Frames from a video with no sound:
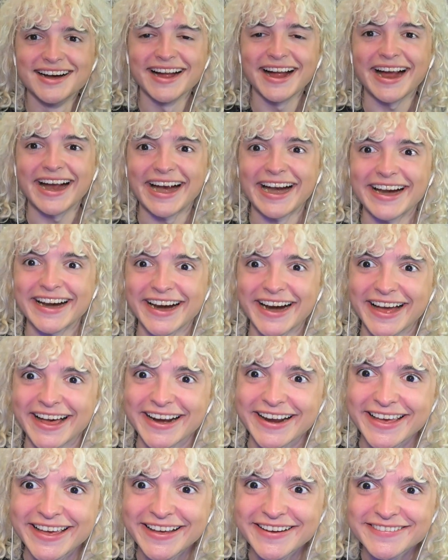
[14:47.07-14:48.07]
hey,
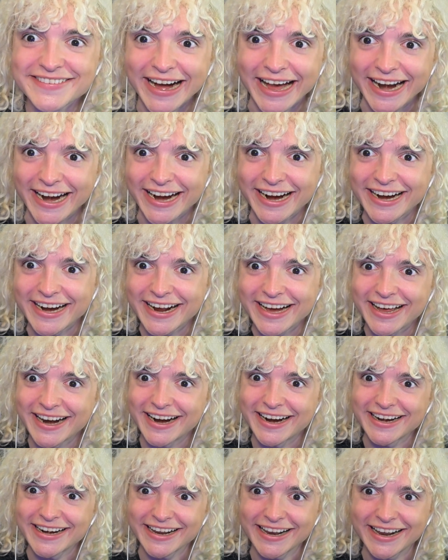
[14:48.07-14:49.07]
everybody, my name is
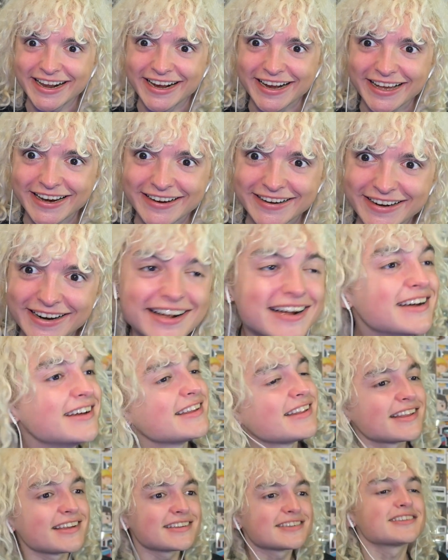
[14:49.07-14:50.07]
Connor, and today I'm gonna
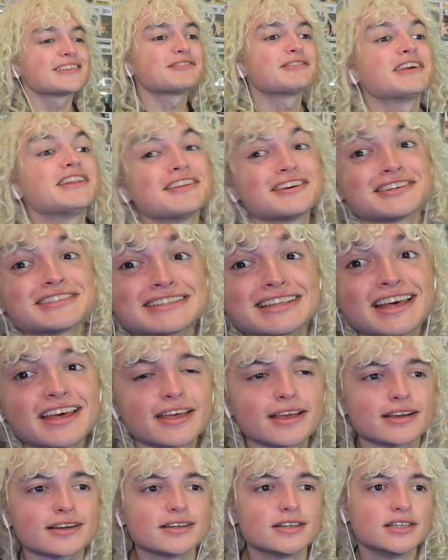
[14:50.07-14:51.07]
die. Like, that's what it looks
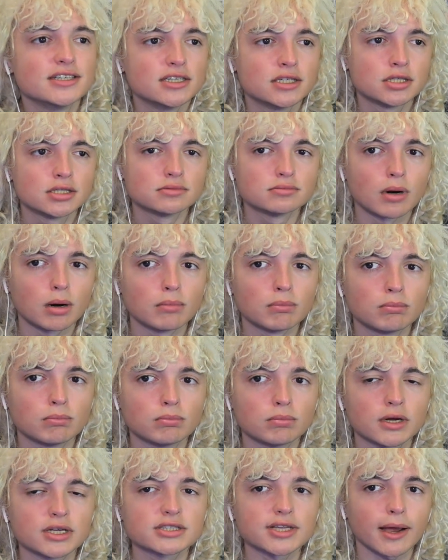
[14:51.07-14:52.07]
like.
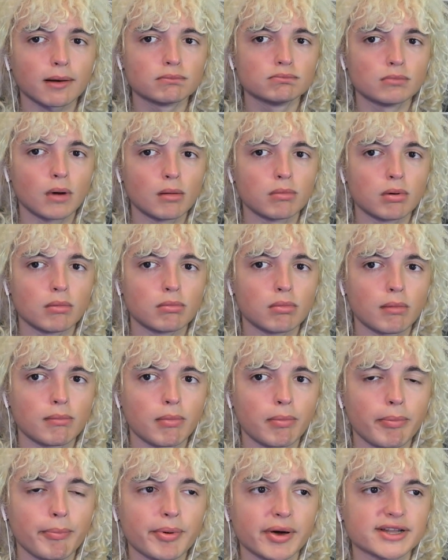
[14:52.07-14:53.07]
It's like,
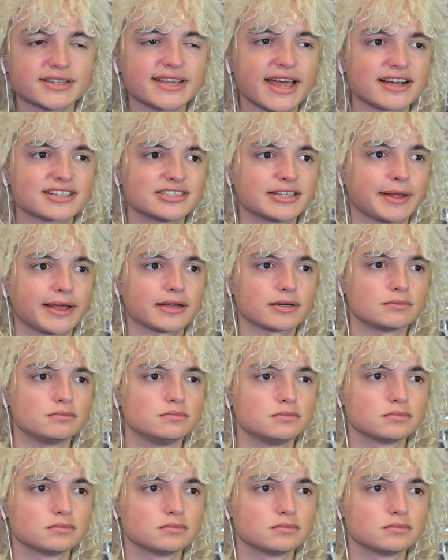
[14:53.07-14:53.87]
but it's actually like,